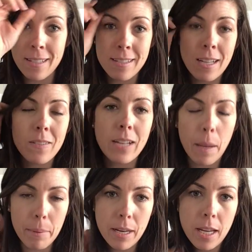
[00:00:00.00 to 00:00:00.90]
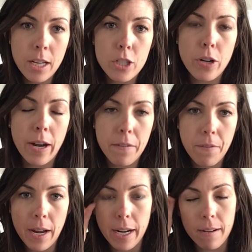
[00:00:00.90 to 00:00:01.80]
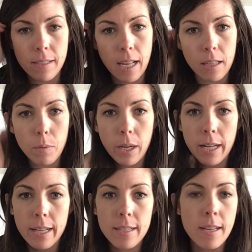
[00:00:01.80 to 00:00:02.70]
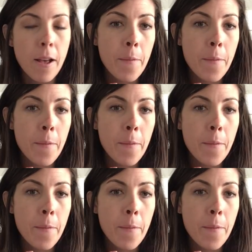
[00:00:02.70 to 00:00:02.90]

Instead of typing it in and trying to find out exactly what it is,